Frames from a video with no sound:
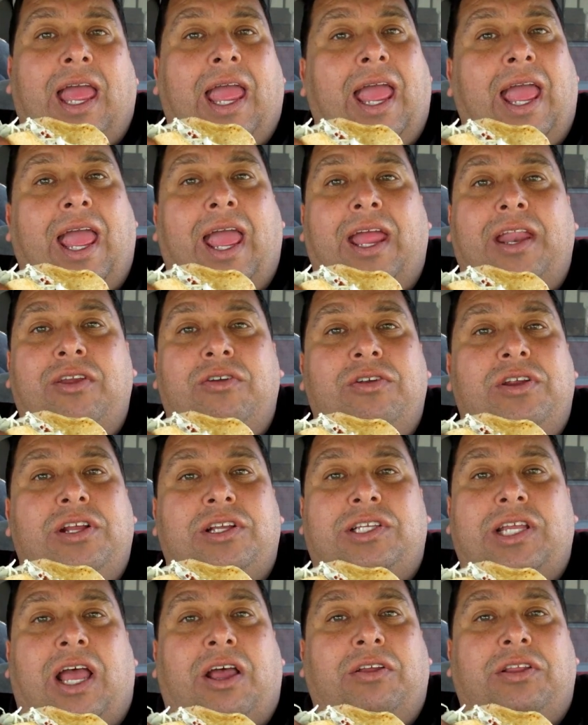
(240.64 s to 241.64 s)
and you're
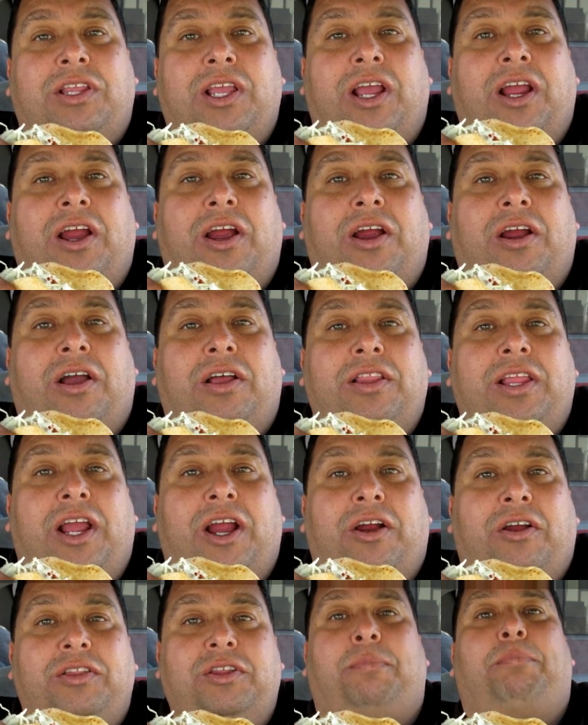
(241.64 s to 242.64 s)
just out there
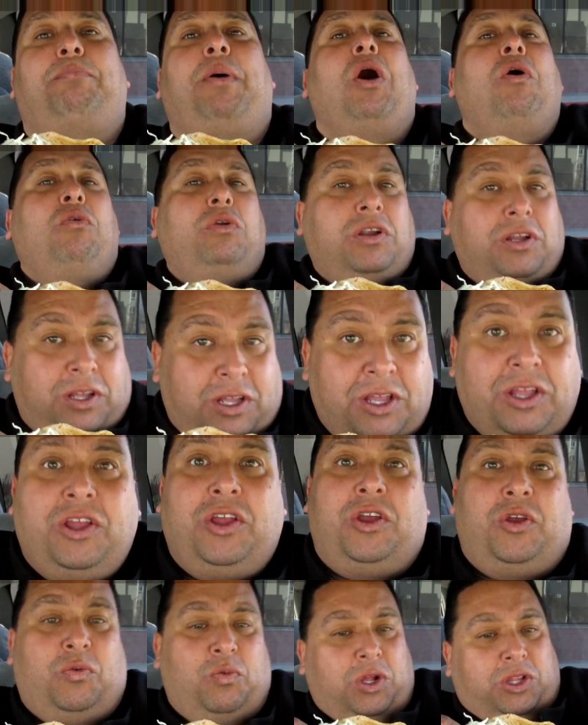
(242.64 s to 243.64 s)
on the boat
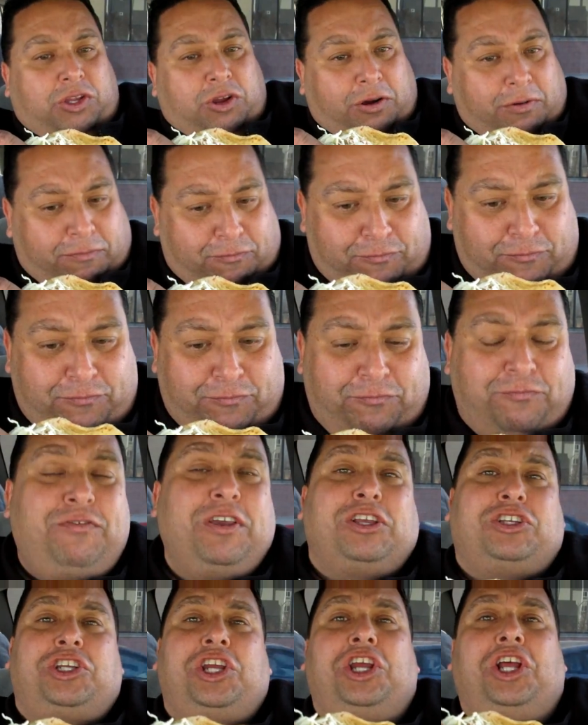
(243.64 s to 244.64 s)
with your
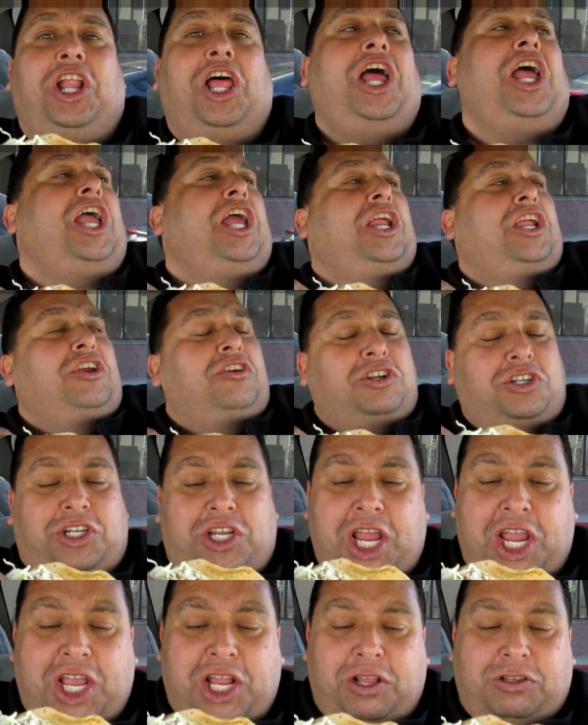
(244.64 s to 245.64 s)
fishing line, and you're
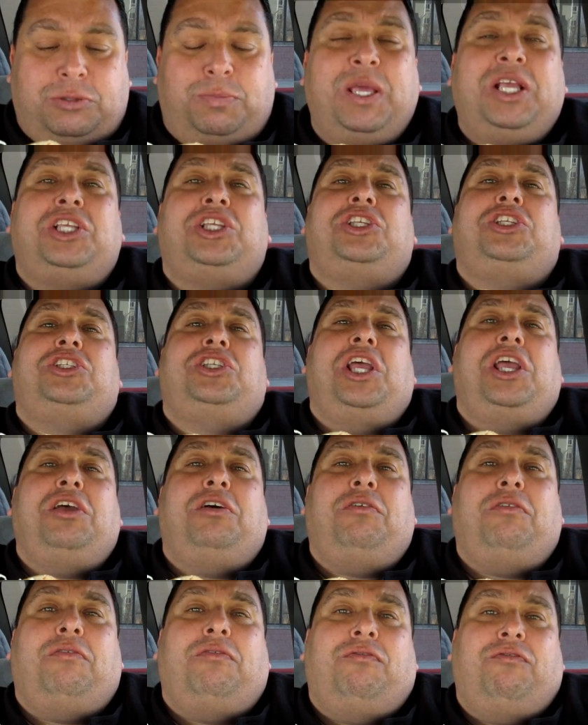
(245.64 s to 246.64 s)
taking those big
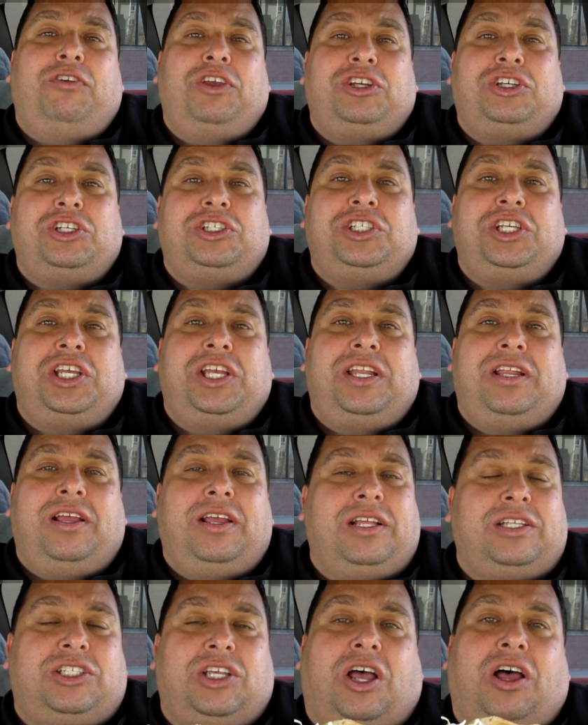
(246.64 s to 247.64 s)
sail fishes in.
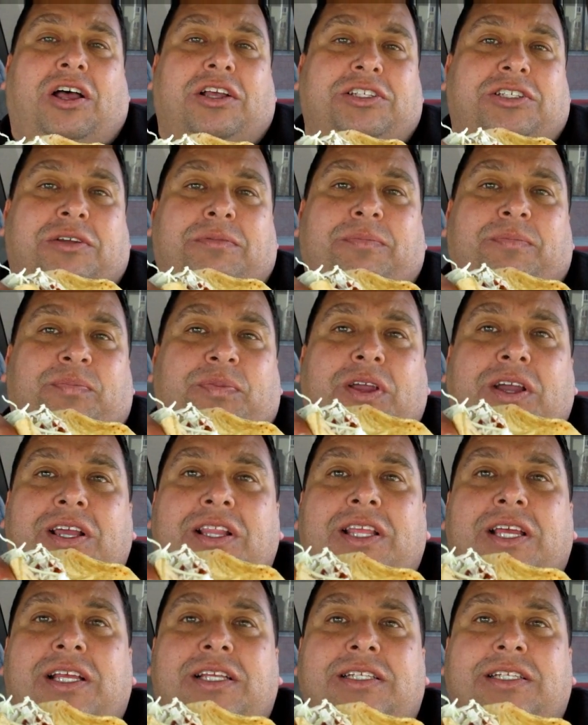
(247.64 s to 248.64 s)
It's awesome. Look
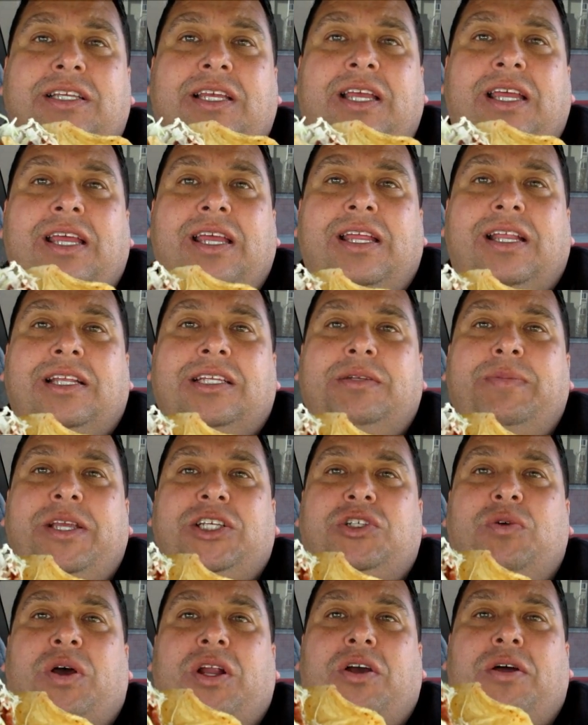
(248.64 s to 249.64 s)
at this. This
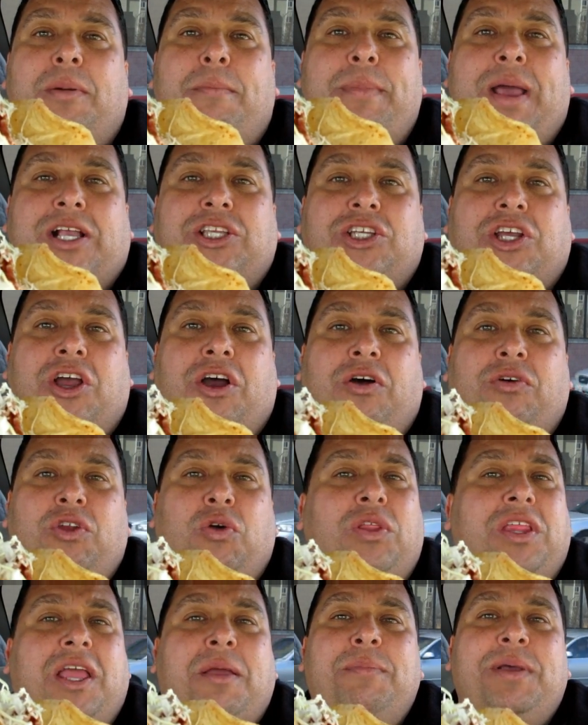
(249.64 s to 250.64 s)
makes you want to go to Mexico.
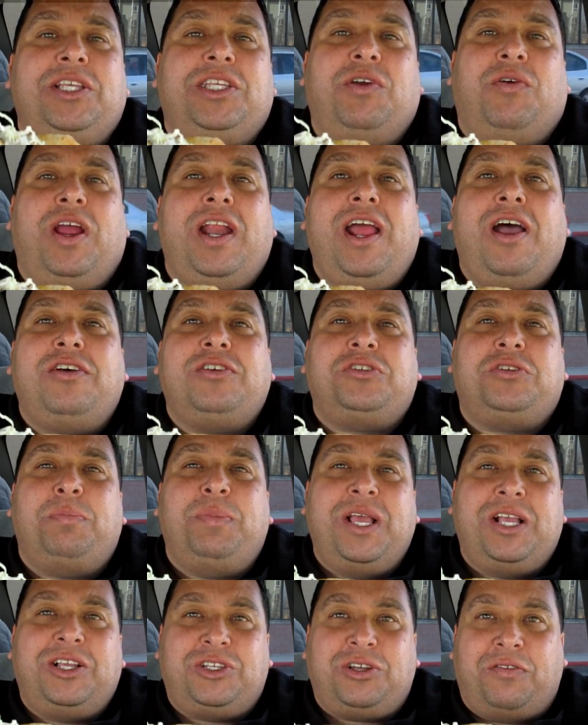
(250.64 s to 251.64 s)
The only thing missing right now is the
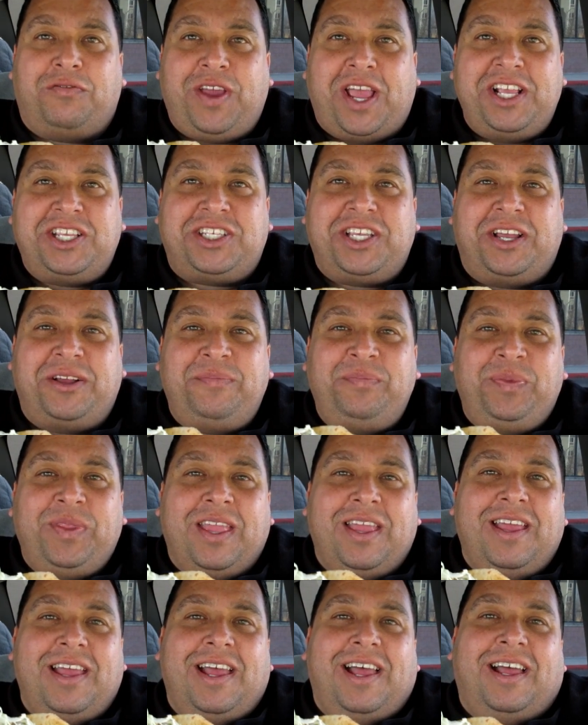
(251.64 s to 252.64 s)
big cerveza
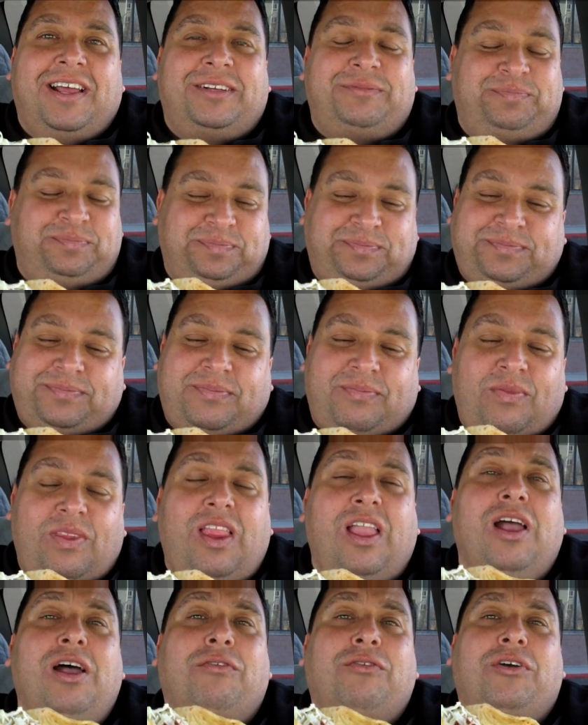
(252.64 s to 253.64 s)

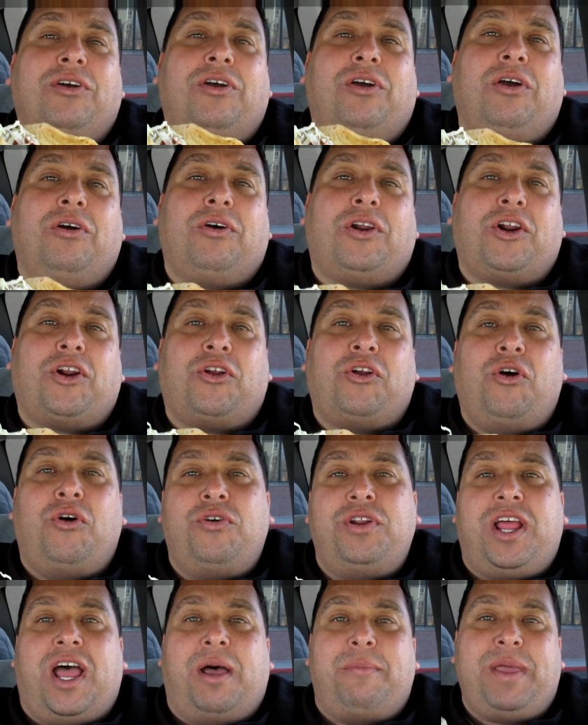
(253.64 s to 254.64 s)
of
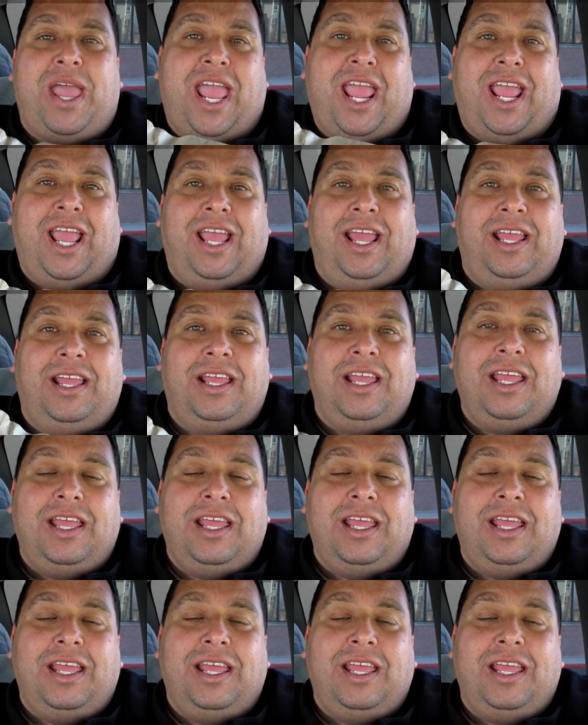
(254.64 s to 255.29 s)
Corona, man.